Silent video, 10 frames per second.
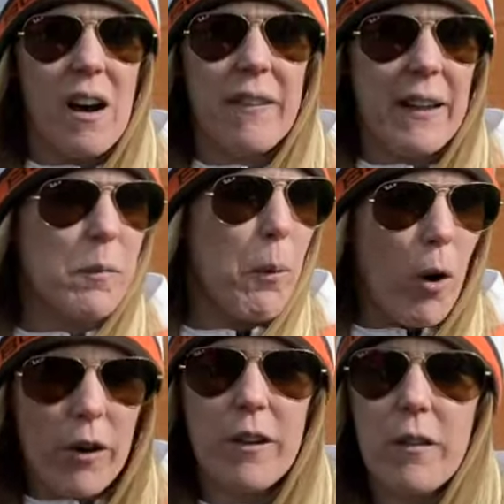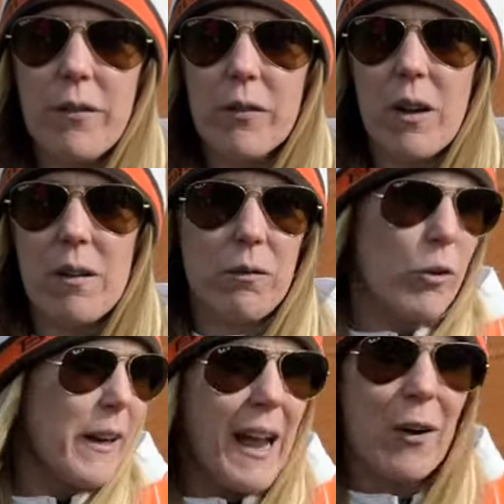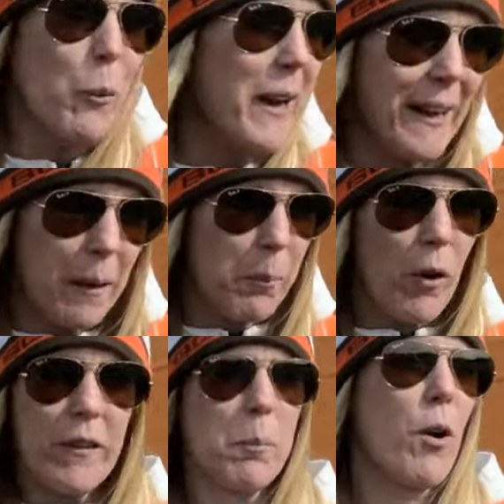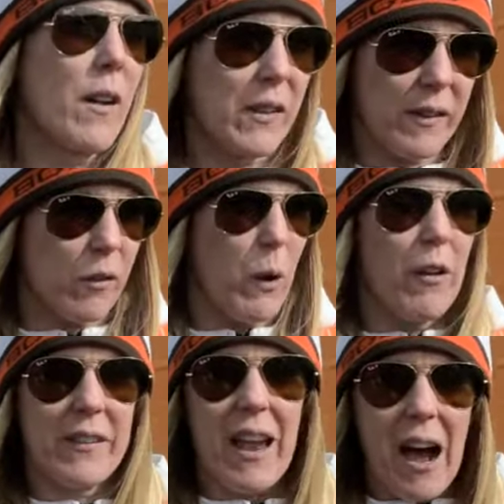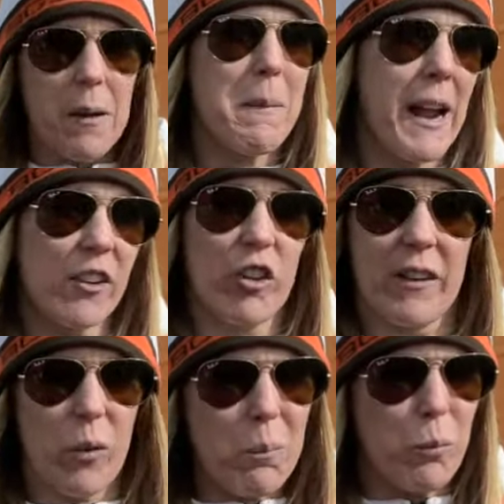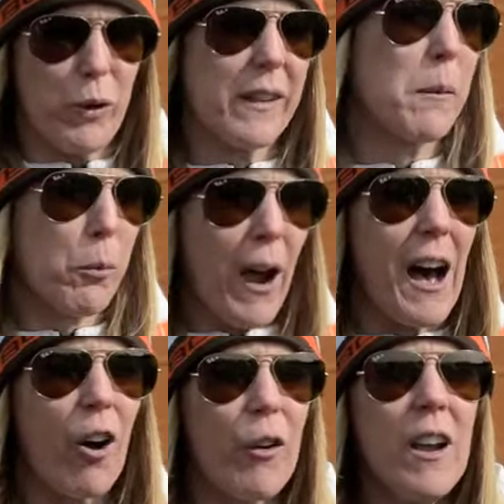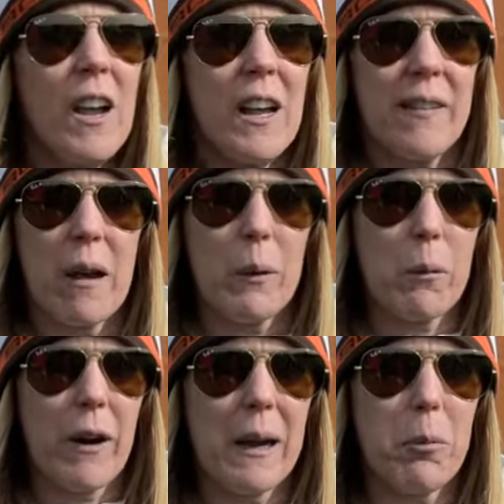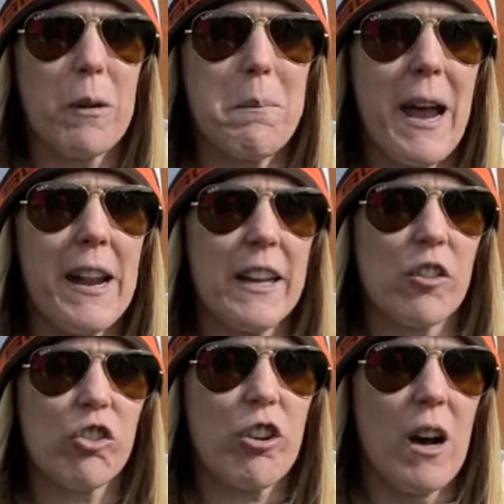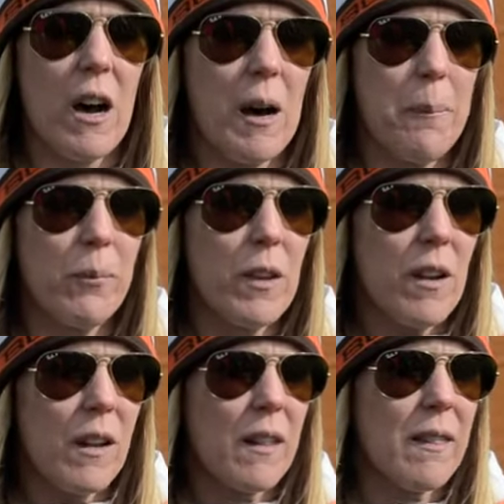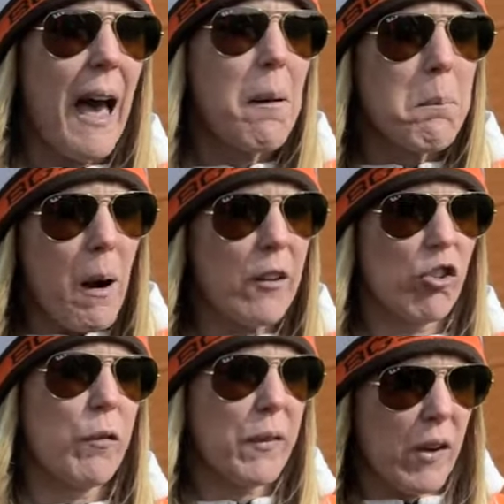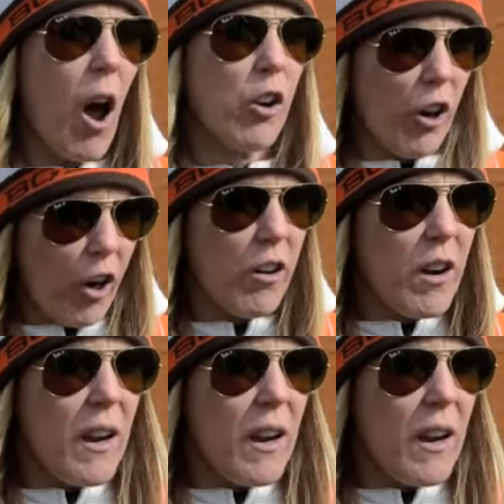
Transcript: that's part of learning how to win, and part of the process as well is how to manage that. So I'm really proud that we were able to manage that much of soccer